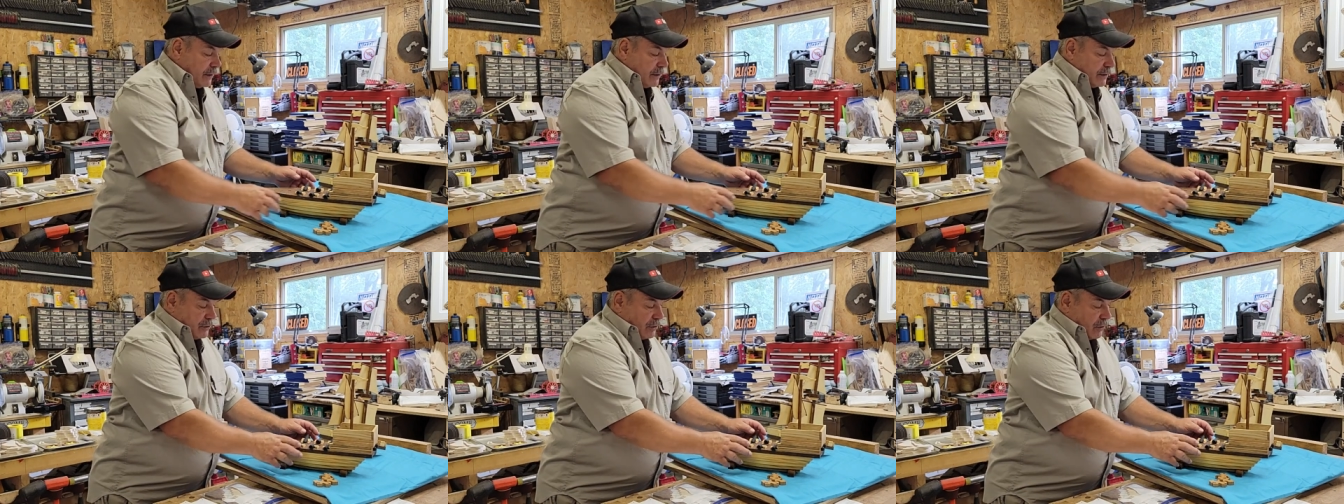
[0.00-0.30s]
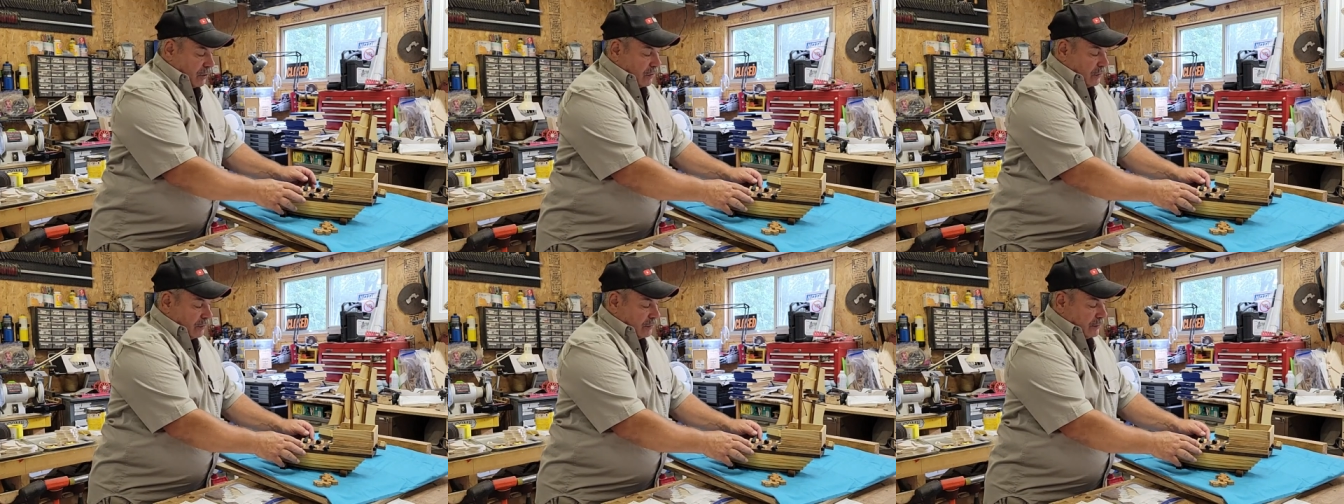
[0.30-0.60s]

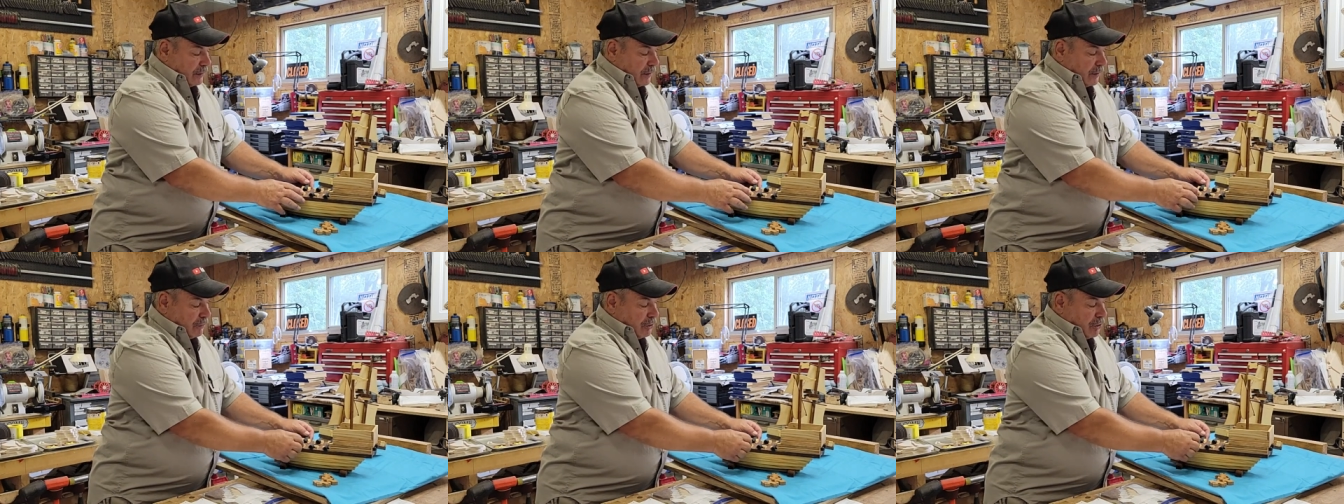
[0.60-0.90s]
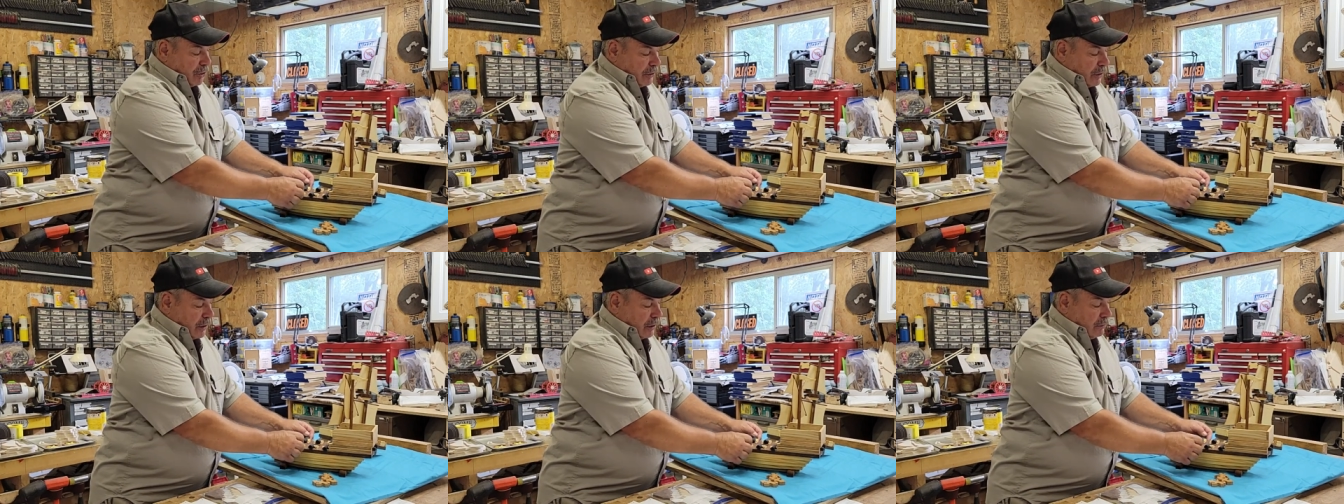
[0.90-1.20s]
So them
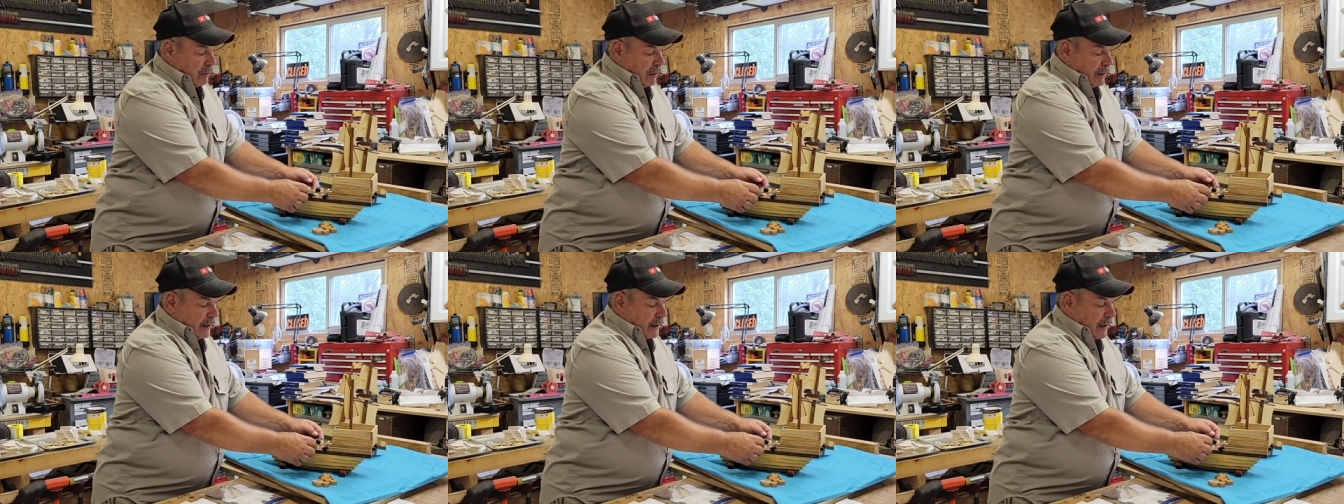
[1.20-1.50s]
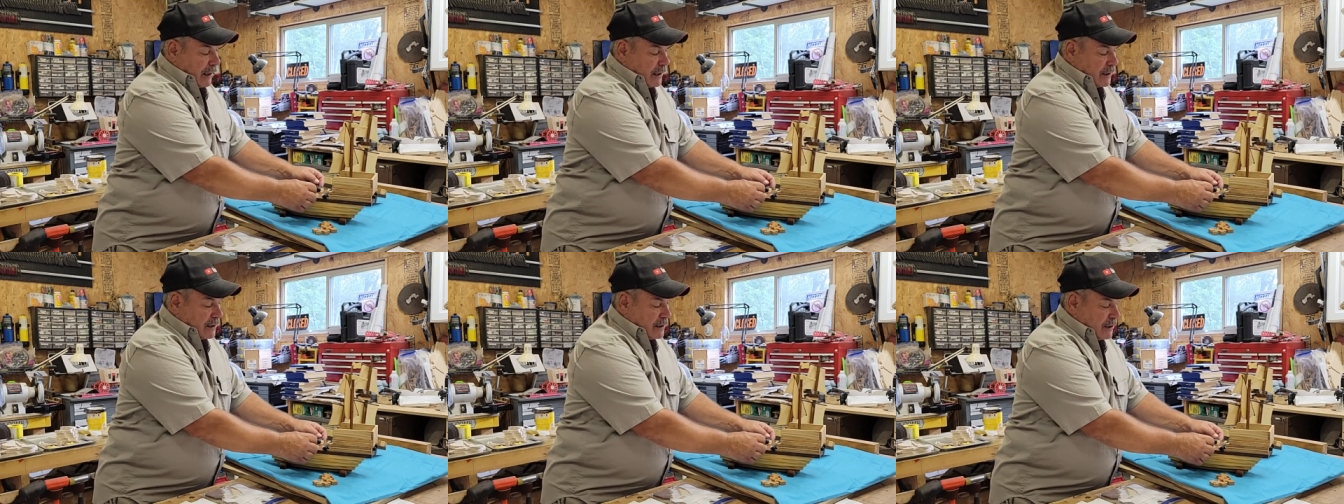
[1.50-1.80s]
turned out really
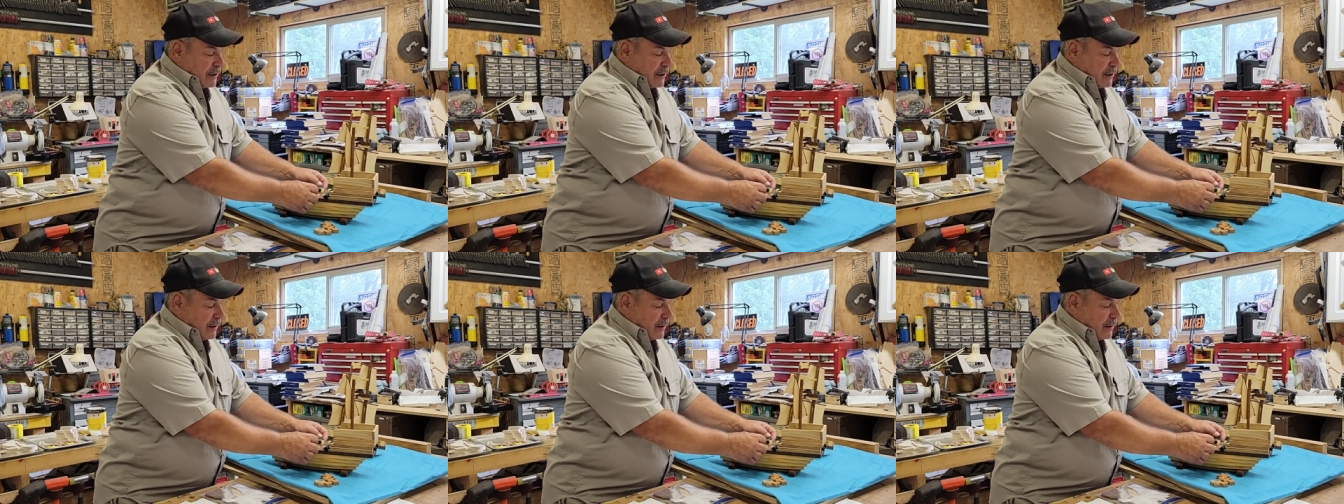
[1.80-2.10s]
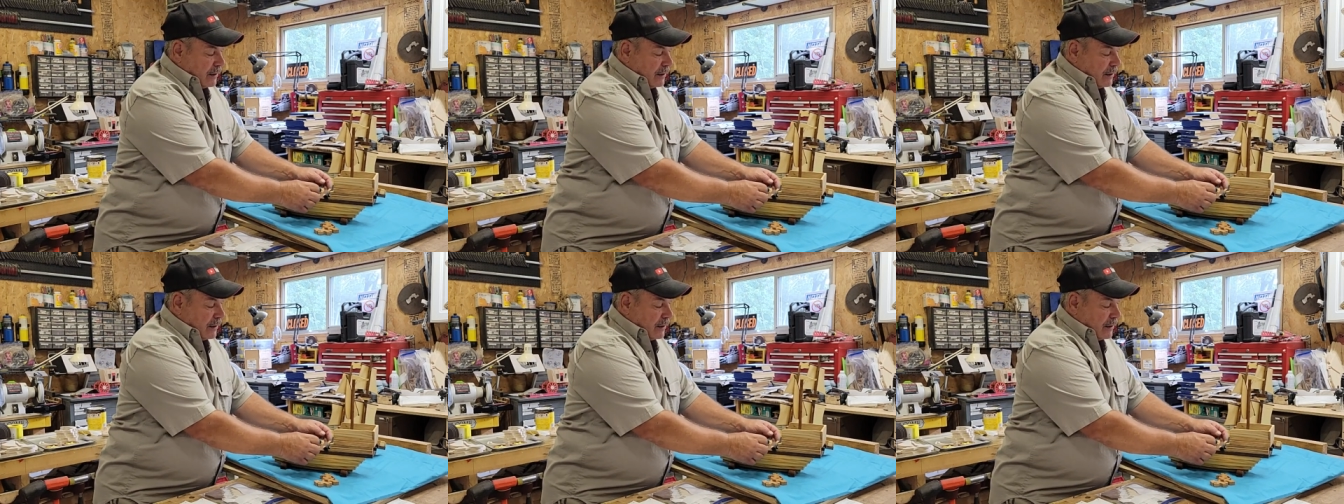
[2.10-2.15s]
nice.